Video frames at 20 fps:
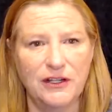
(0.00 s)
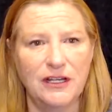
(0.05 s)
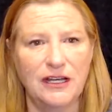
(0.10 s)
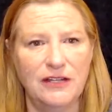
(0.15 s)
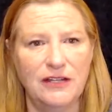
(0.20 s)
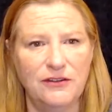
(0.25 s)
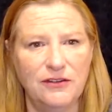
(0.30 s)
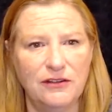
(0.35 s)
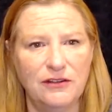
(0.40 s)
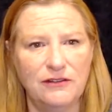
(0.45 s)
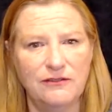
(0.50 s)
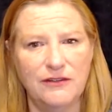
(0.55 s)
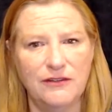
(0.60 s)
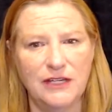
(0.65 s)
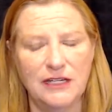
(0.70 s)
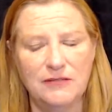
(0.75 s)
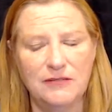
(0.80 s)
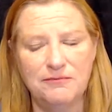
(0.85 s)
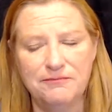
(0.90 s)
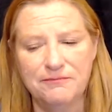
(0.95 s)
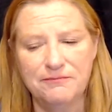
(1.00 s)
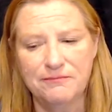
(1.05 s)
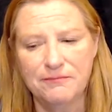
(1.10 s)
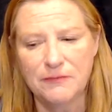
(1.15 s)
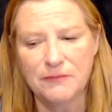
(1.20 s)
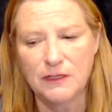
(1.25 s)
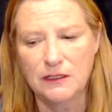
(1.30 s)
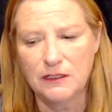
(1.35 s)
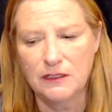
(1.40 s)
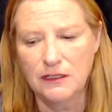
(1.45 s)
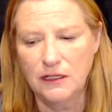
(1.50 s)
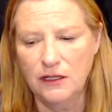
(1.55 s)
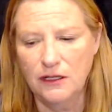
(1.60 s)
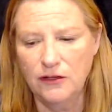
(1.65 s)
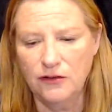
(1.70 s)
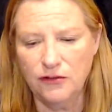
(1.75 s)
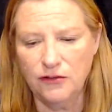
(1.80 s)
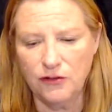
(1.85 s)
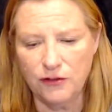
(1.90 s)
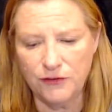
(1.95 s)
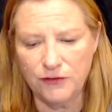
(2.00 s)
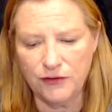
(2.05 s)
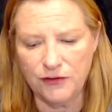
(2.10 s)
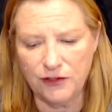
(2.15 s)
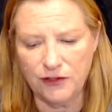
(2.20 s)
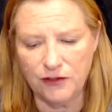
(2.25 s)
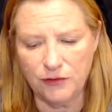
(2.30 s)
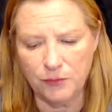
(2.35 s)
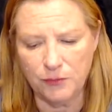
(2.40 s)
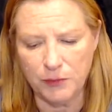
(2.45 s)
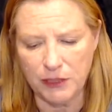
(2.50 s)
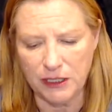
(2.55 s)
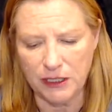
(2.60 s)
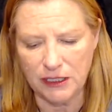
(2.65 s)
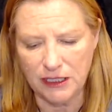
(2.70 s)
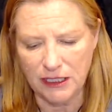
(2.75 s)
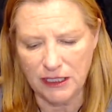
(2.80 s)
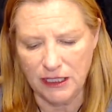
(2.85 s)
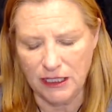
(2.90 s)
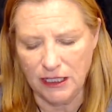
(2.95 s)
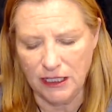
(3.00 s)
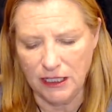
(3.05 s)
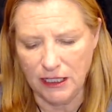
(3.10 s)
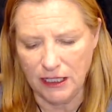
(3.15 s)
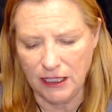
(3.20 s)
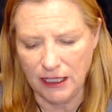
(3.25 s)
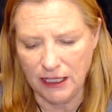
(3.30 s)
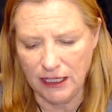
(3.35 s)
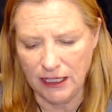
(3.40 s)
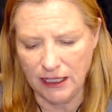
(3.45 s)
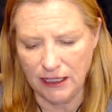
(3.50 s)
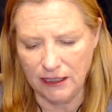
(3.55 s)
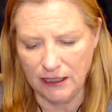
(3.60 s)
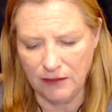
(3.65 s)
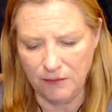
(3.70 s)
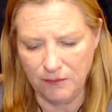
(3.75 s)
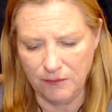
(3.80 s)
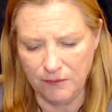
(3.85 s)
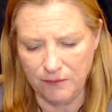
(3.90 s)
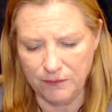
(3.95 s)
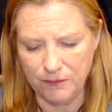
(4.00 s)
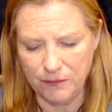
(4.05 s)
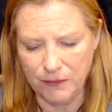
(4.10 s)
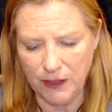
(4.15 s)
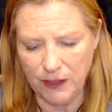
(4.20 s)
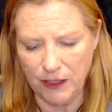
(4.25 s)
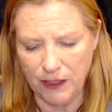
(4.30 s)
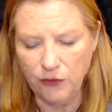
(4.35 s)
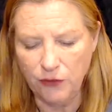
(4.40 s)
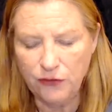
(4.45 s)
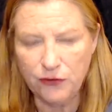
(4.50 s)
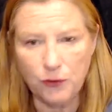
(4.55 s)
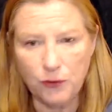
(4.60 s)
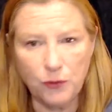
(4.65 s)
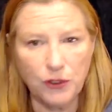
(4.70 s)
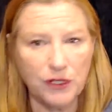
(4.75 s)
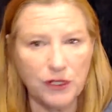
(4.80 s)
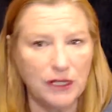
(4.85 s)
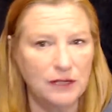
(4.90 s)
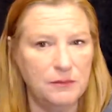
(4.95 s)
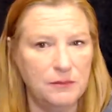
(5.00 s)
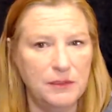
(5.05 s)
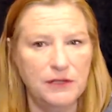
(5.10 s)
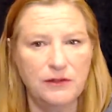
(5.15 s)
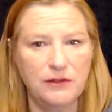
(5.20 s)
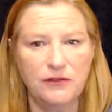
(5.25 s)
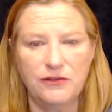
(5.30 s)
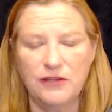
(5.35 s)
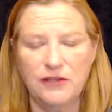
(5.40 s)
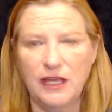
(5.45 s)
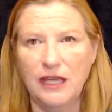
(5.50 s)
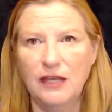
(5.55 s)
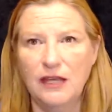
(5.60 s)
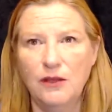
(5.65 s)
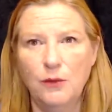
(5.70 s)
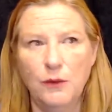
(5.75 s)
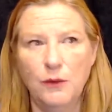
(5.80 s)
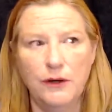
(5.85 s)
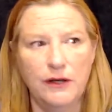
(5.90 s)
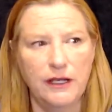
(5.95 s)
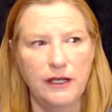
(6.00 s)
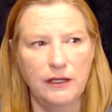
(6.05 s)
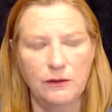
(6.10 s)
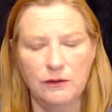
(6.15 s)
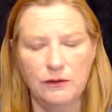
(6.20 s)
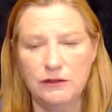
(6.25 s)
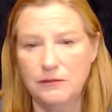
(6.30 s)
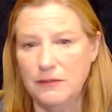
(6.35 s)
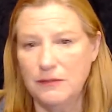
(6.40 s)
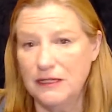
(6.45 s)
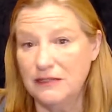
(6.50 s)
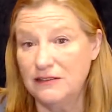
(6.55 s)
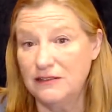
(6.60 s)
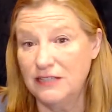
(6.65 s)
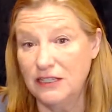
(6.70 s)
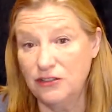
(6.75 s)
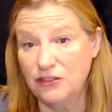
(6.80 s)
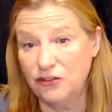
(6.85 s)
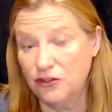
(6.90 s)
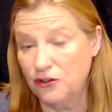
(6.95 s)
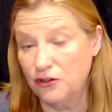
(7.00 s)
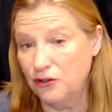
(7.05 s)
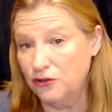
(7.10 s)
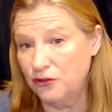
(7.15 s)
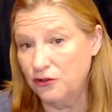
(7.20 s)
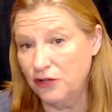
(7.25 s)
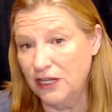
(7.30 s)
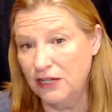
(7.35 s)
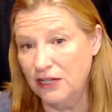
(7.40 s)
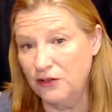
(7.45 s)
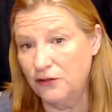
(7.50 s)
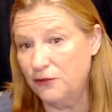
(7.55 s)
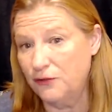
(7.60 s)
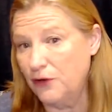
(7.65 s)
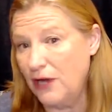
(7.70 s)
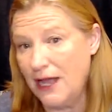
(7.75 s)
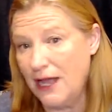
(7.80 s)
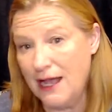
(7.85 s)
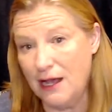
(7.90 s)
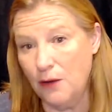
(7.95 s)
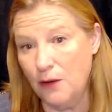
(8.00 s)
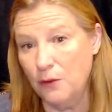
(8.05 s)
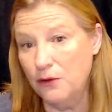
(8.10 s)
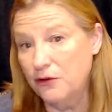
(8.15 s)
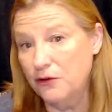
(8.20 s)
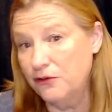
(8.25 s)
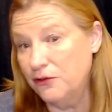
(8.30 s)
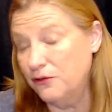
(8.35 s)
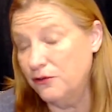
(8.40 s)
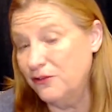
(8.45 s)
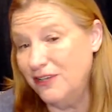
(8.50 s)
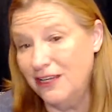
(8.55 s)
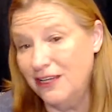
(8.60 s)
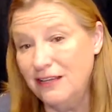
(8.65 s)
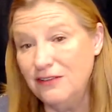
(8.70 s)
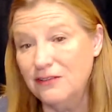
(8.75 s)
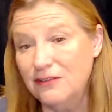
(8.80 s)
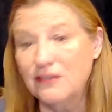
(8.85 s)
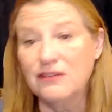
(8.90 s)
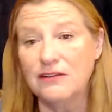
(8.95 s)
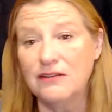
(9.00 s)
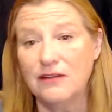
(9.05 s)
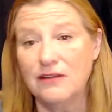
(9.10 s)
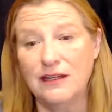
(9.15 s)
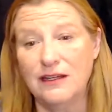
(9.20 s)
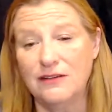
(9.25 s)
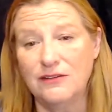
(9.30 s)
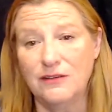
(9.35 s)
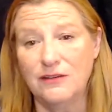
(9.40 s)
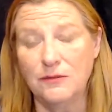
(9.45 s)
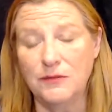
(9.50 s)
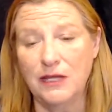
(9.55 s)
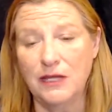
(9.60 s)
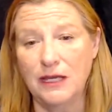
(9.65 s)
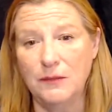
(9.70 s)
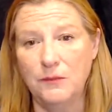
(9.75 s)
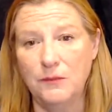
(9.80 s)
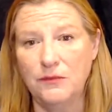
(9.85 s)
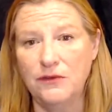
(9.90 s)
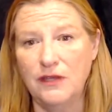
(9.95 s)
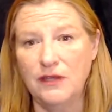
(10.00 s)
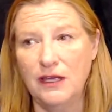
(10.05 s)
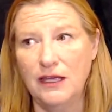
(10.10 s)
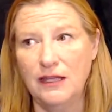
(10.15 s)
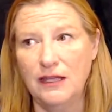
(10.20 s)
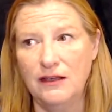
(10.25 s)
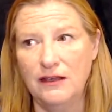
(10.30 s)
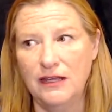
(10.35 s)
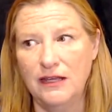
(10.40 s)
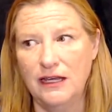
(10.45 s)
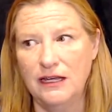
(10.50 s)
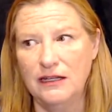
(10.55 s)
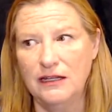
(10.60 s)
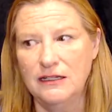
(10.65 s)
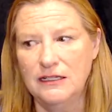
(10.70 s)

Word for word: kinds of um, services. But um, I also work on a bigger scale where I go into meditation or trance for hours or days at, at sometimes and uh,